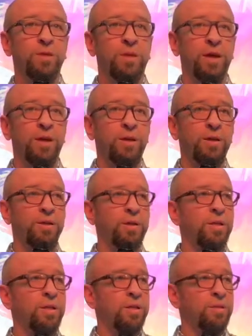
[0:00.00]
Okay?
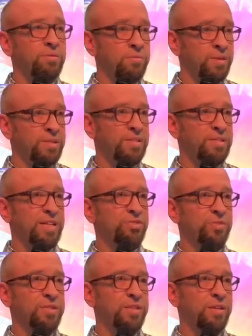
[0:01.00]
This is
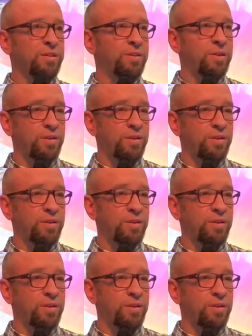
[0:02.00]
interesting.